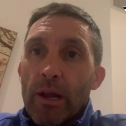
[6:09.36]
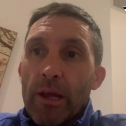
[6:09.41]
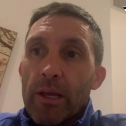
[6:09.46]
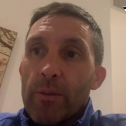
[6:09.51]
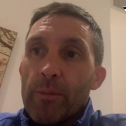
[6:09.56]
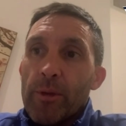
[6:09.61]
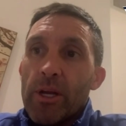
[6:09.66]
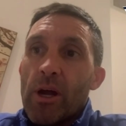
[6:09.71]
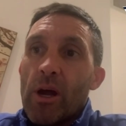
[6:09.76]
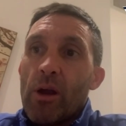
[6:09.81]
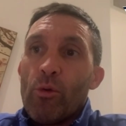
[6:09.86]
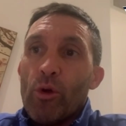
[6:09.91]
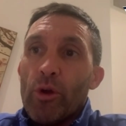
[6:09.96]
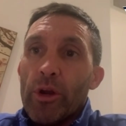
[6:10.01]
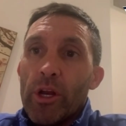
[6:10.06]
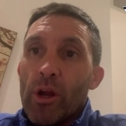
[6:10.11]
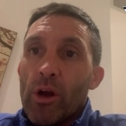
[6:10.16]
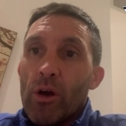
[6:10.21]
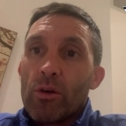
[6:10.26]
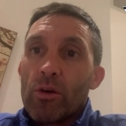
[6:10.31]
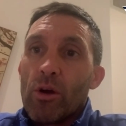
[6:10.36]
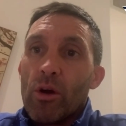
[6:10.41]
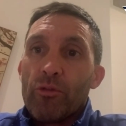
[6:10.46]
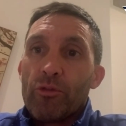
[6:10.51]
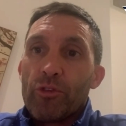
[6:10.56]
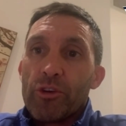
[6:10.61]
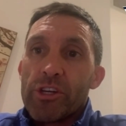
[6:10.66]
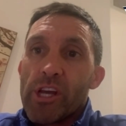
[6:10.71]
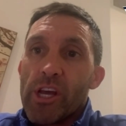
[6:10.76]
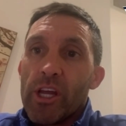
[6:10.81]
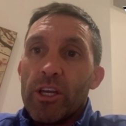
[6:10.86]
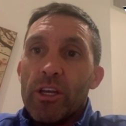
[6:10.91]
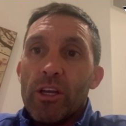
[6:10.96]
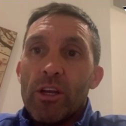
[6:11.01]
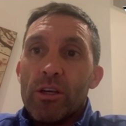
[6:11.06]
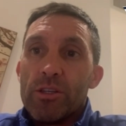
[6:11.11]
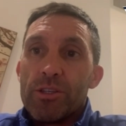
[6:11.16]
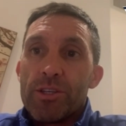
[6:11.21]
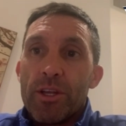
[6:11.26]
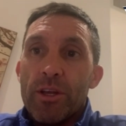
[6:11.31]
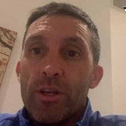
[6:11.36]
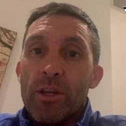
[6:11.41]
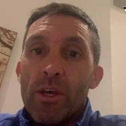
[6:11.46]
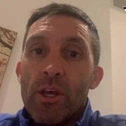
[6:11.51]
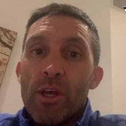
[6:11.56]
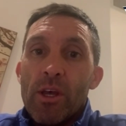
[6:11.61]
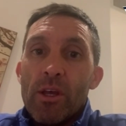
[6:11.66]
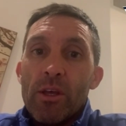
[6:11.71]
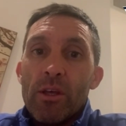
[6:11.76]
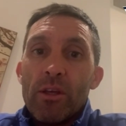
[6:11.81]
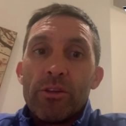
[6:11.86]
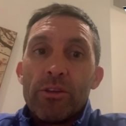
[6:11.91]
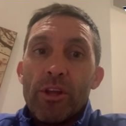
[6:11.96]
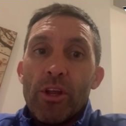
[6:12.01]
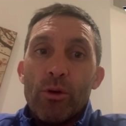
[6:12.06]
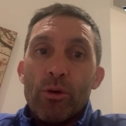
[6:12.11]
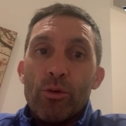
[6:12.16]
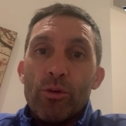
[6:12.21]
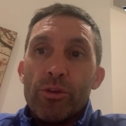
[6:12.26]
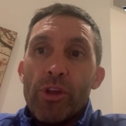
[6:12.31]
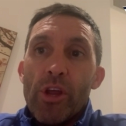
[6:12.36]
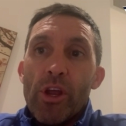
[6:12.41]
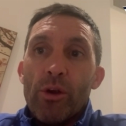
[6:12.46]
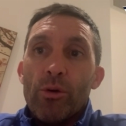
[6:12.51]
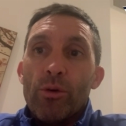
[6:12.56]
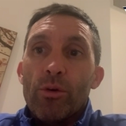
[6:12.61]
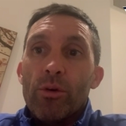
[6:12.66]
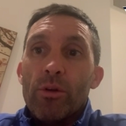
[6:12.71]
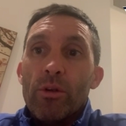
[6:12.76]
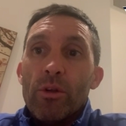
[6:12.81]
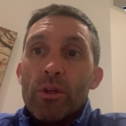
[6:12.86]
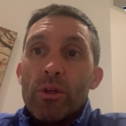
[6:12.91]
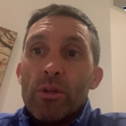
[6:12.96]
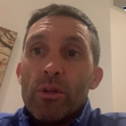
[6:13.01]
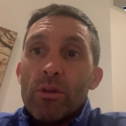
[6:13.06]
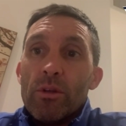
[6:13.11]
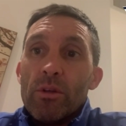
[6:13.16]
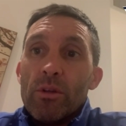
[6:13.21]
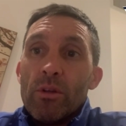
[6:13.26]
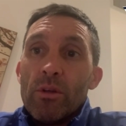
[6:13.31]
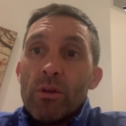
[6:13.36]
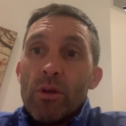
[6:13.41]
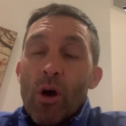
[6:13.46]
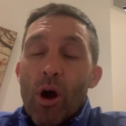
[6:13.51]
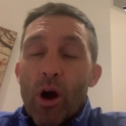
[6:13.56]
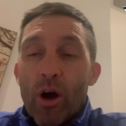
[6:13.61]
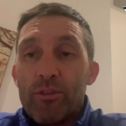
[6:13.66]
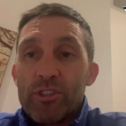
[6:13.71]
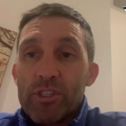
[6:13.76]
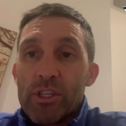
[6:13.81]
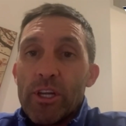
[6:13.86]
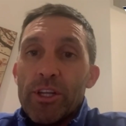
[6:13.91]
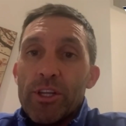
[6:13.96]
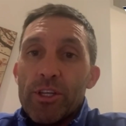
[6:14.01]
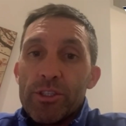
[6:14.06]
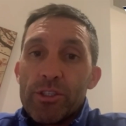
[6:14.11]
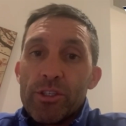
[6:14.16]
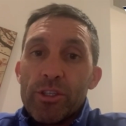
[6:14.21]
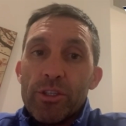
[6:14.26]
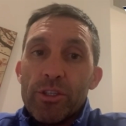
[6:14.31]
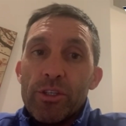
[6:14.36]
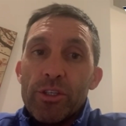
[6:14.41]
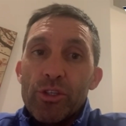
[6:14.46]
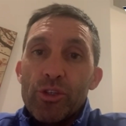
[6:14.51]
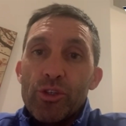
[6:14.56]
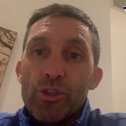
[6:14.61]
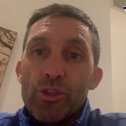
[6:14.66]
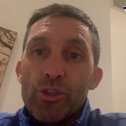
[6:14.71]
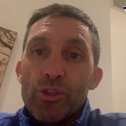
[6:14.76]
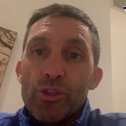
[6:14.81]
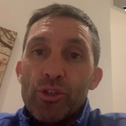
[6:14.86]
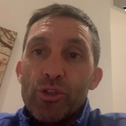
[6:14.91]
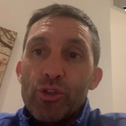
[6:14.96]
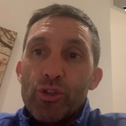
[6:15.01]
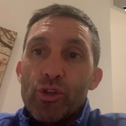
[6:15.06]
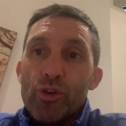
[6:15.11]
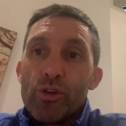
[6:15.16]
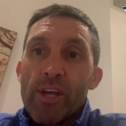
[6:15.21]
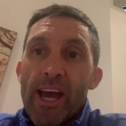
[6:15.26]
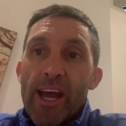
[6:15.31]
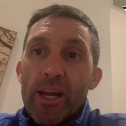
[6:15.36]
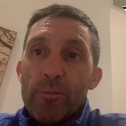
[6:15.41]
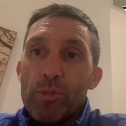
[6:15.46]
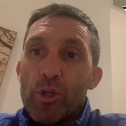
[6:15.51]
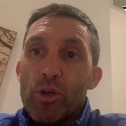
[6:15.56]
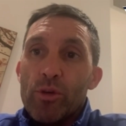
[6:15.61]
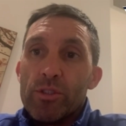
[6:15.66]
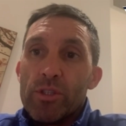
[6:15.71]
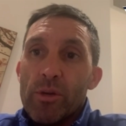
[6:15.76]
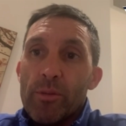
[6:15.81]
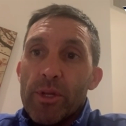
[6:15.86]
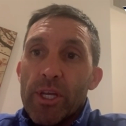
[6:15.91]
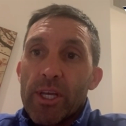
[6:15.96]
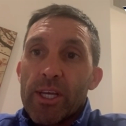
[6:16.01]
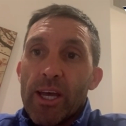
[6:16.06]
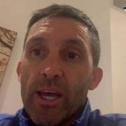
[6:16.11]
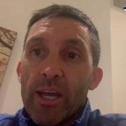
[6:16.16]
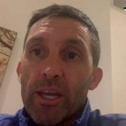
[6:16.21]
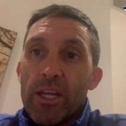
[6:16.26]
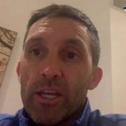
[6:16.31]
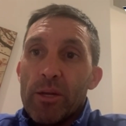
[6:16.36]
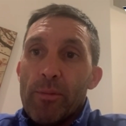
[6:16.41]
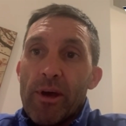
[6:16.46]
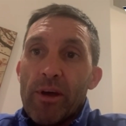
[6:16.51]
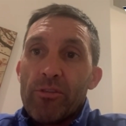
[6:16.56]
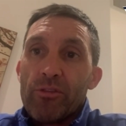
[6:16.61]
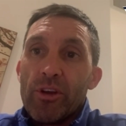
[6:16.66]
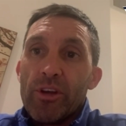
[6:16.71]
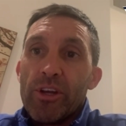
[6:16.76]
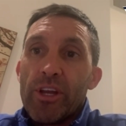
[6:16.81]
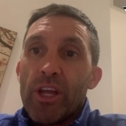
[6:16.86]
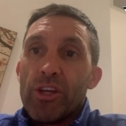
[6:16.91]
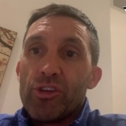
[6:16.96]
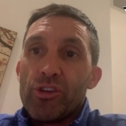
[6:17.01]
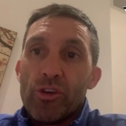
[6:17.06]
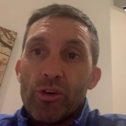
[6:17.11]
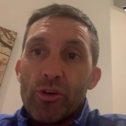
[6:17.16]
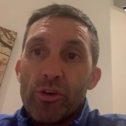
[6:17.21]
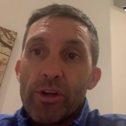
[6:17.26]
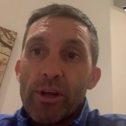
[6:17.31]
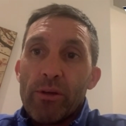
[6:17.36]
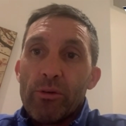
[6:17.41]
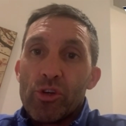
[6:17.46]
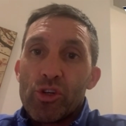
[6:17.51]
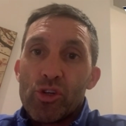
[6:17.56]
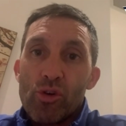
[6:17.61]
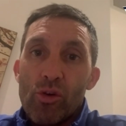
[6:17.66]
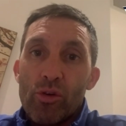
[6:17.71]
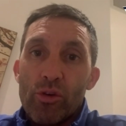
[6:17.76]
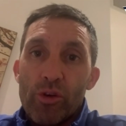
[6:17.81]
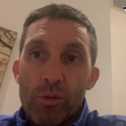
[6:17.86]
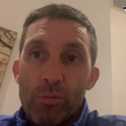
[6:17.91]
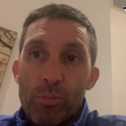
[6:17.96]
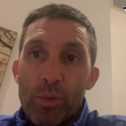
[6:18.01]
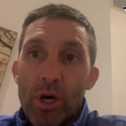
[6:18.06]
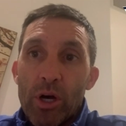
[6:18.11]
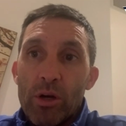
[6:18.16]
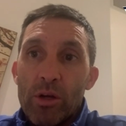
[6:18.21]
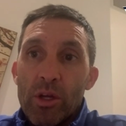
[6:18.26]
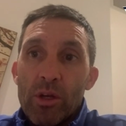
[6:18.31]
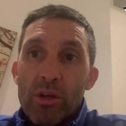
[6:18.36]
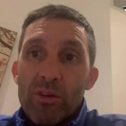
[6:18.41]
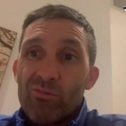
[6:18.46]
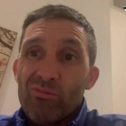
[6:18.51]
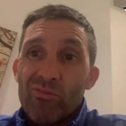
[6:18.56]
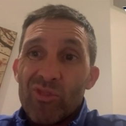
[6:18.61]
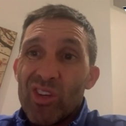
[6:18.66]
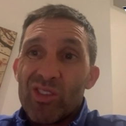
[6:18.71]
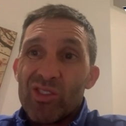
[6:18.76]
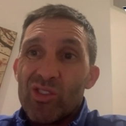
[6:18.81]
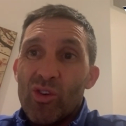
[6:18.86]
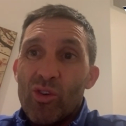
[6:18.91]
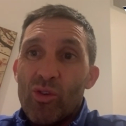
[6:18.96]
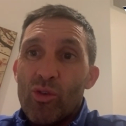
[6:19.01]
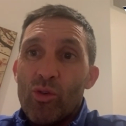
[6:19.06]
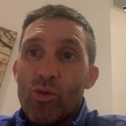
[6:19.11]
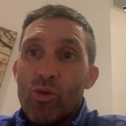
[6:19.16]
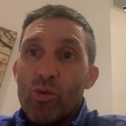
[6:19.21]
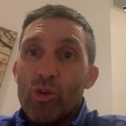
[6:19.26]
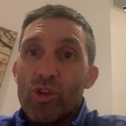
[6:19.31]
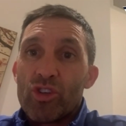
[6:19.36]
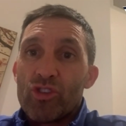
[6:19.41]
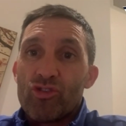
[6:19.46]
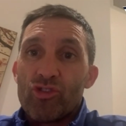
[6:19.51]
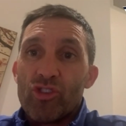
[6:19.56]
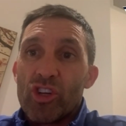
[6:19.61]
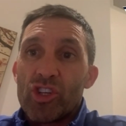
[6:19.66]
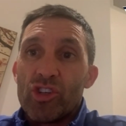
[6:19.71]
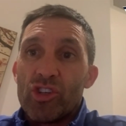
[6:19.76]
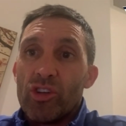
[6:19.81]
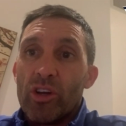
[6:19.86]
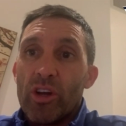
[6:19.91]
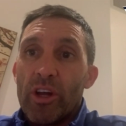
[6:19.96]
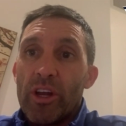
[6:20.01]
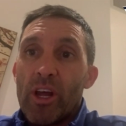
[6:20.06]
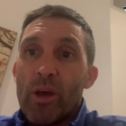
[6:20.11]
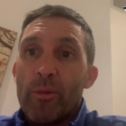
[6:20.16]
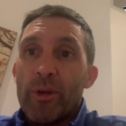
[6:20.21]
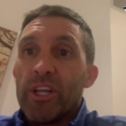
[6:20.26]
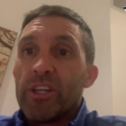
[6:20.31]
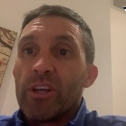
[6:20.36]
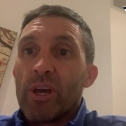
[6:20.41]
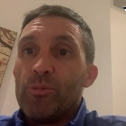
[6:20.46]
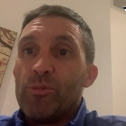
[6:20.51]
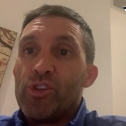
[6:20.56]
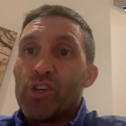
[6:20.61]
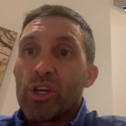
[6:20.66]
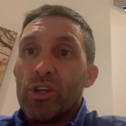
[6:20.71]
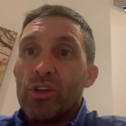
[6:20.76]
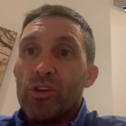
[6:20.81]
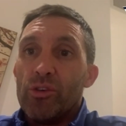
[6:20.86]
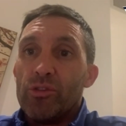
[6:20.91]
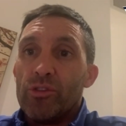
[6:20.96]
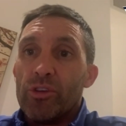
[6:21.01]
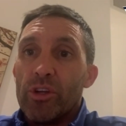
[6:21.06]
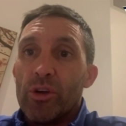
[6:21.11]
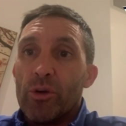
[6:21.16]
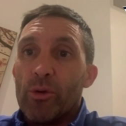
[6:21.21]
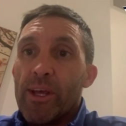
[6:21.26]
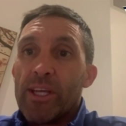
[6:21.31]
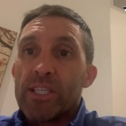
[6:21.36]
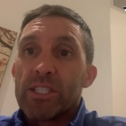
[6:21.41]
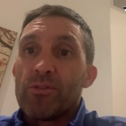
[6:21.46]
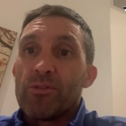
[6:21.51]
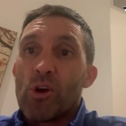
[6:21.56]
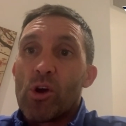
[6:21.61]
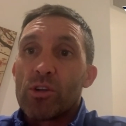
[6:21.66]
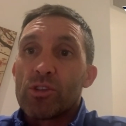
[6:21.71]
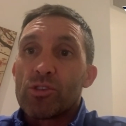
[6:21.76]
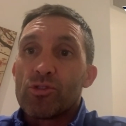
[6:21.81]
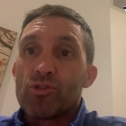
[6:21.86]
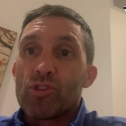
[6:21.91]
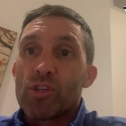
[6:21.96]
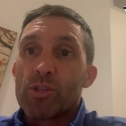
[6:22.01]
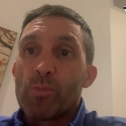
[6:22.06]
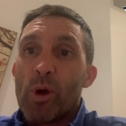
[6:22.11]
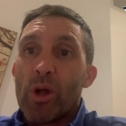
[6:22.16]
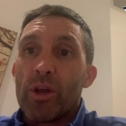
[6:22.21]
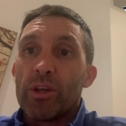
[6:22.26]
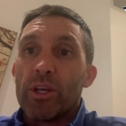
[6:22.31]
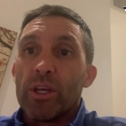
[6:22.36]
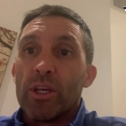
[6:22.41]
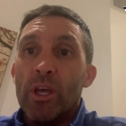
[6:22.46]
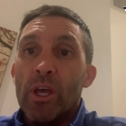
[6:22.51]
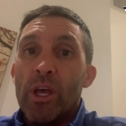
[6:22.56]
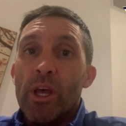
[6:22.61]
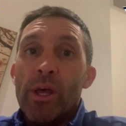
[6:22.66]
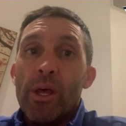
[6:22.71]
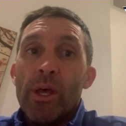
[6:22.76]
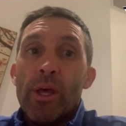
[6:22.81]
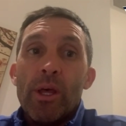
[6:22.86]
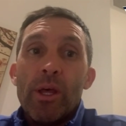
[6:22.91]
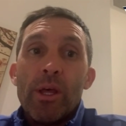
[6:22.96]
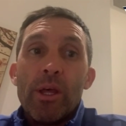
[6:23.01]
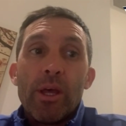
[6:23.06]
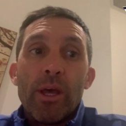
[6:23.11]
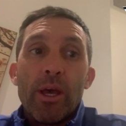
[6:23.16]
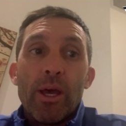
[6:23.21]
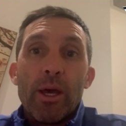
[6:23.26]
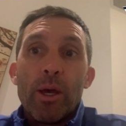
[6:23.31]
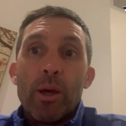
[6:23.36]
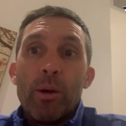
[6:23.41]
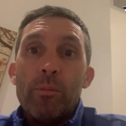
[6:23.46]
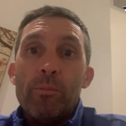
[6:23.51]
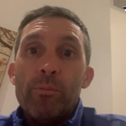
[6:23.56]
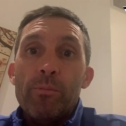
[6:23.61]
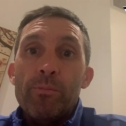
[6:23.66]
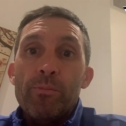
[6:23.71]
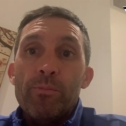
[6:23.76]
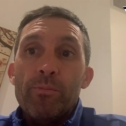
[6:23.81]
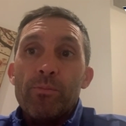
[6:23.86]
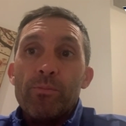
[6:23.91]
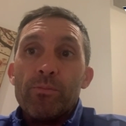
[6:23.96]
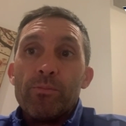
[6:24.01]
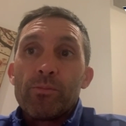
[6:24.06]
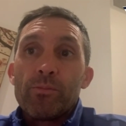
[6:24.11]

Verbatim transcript: Like I mean, I rode in Hong Kong for ten years, and their their obviously there's a, you, you can abuse them and you can hit them out of contention or down the shoulder, but there's no restriction on how many times you can use it in a race if a horse is responding. Um,